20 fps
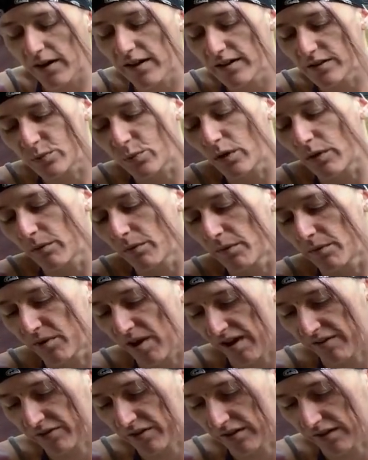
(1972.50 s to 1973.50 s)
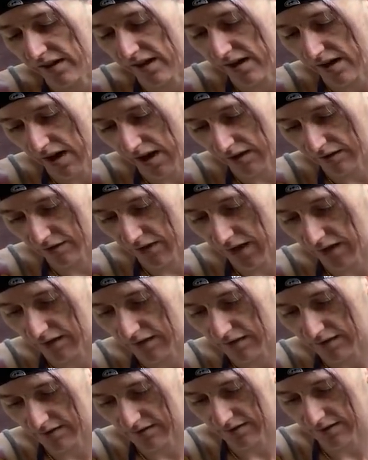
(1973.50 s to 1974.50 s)
is where we would have to land at, Greg,
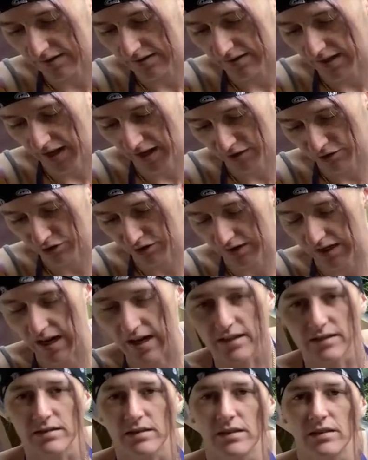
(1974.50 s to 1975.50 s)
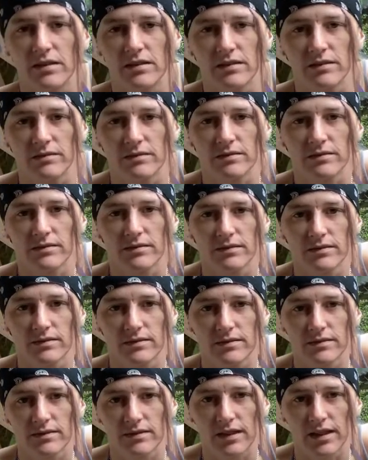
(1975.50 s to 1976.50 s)
because it actually has
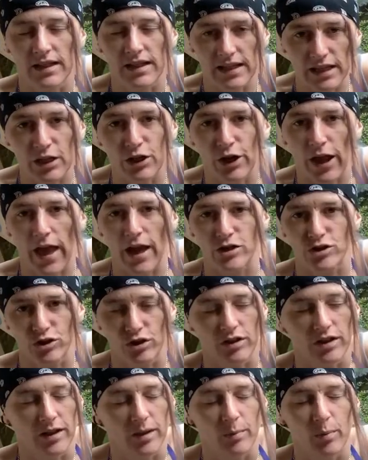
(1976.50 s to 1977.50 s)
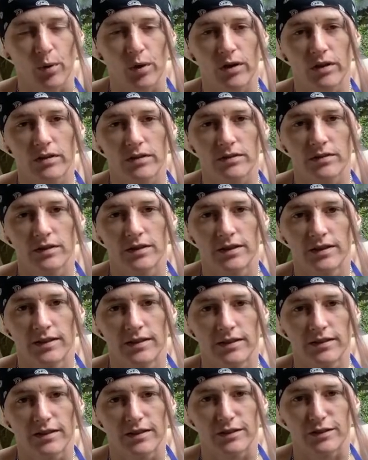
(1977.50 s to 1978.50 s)
an international airport.
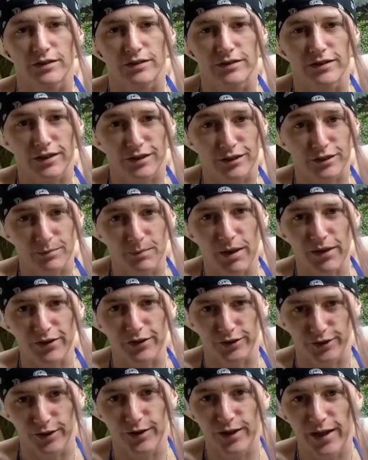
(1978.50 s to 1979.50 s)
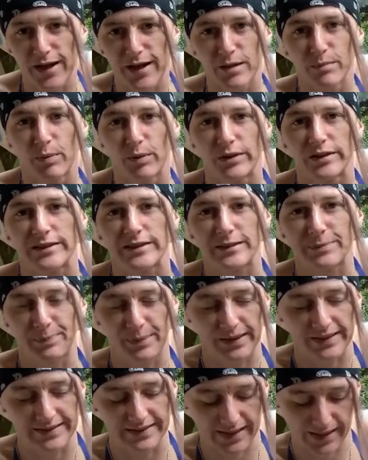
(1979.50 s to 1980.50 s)
There's some other little airports,
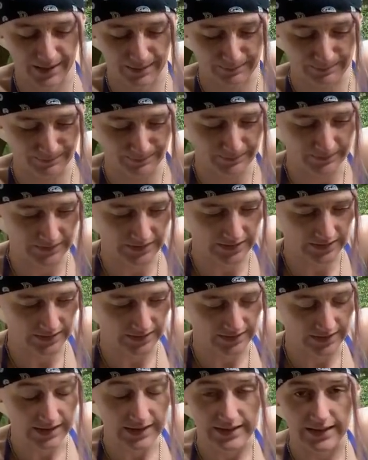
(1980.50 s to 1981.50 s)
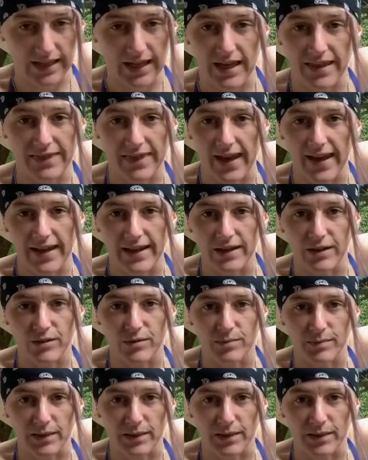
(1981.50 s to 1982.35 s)
but they ain't gonna